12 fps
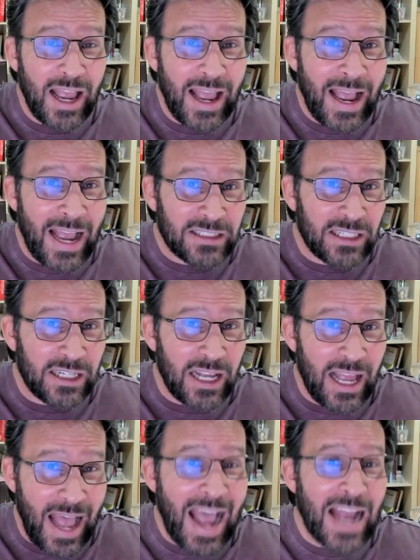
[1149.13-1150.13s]
as
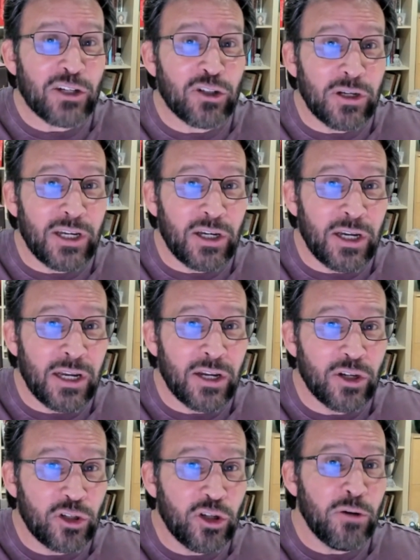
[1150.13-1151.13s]
it actually
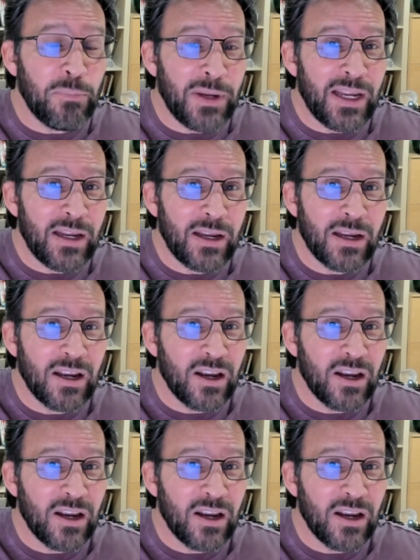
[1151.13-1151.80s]
should be,